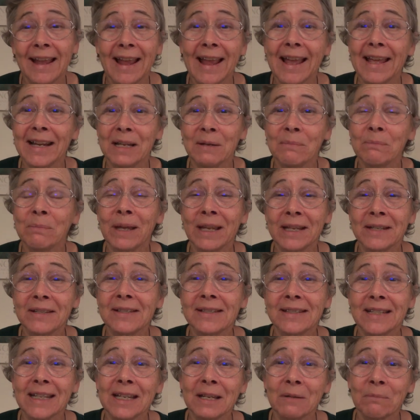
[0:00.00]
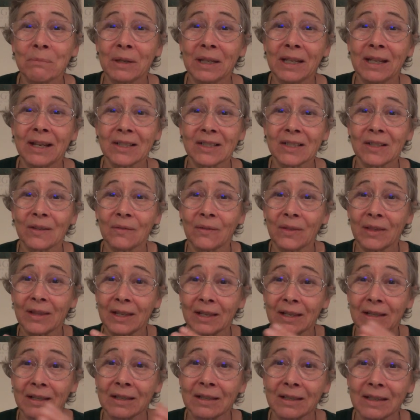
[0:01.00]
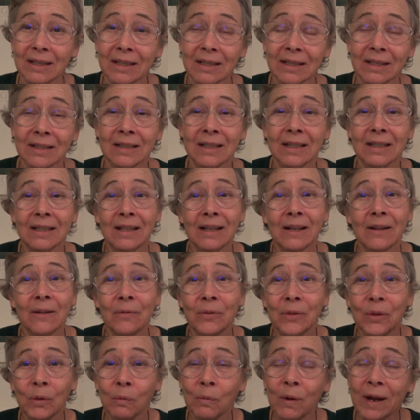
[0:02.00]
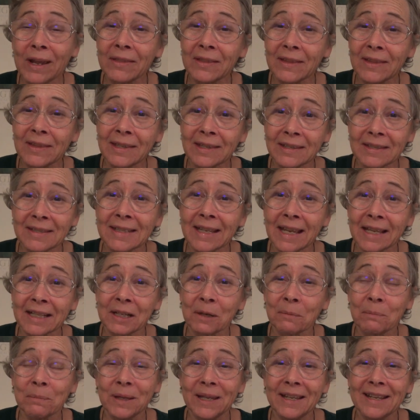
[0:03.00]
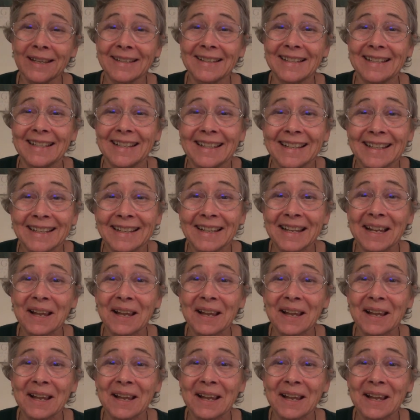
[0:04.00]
and it may seem because of the the the way that the setup is